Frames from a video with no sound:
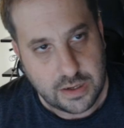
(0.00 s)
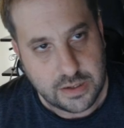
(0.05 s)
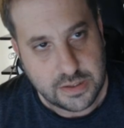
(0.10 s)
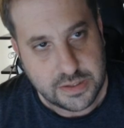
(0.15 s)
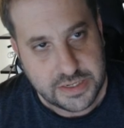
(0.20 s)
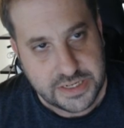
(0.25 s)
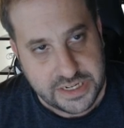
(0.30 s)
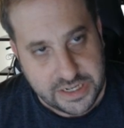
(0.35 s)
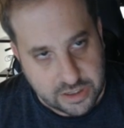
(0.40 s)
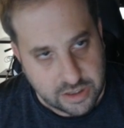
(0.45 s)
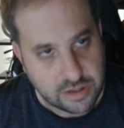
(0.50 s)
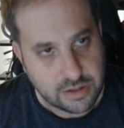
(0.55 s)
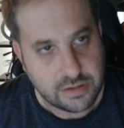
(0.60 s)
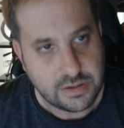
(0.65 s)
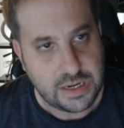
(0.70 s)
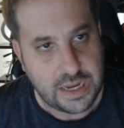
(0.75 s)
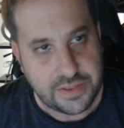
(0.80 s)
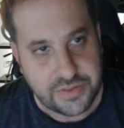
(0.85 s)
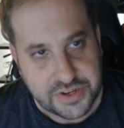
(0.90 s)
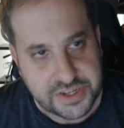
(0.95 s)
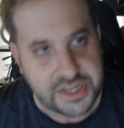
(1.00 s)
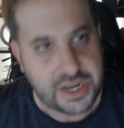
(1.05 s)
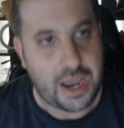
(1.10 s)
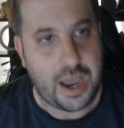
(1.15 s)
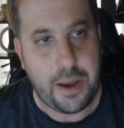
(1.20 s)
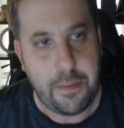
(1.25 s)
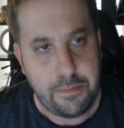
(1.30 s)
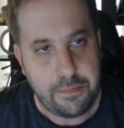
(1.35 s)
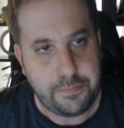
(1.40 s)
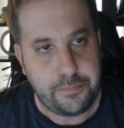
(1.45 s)
tier at the
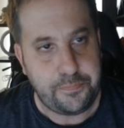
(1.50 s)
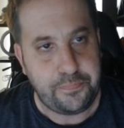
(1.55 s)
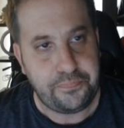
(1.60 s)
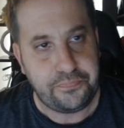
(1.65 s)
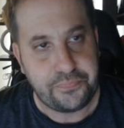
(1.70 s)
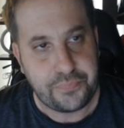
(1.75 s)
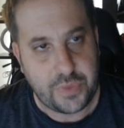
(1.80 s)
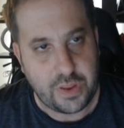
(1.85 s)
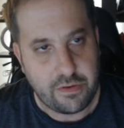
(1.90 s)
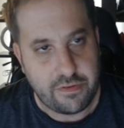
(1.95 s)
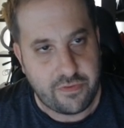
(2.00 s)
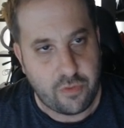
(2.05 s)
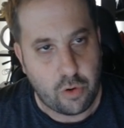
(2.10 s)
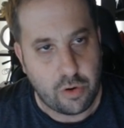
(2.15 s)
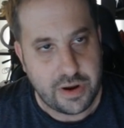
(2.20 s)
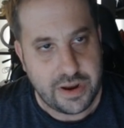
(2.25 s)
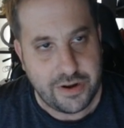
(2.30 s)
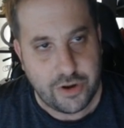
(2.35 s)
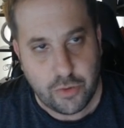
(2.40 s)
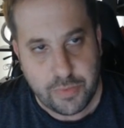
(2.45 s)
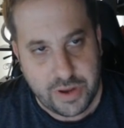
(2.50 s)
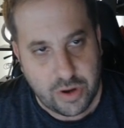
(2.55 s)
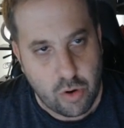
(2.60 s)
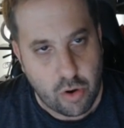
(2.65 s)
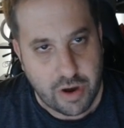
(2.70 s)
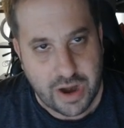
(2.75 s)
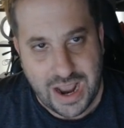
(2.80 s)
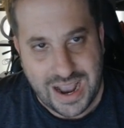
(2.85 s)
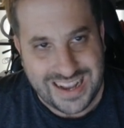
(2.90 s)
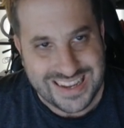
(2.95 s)
top for Indomie
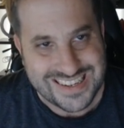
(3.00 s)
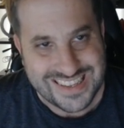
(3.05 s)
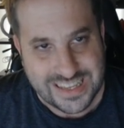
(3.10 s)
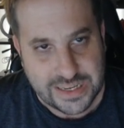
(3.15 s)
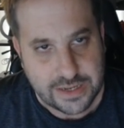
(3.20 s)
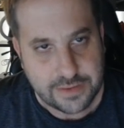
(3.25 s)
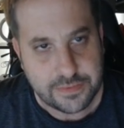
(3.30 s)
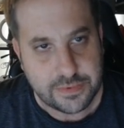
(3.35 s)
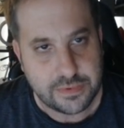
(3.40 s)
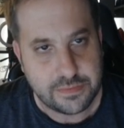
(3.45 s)
goreng asli,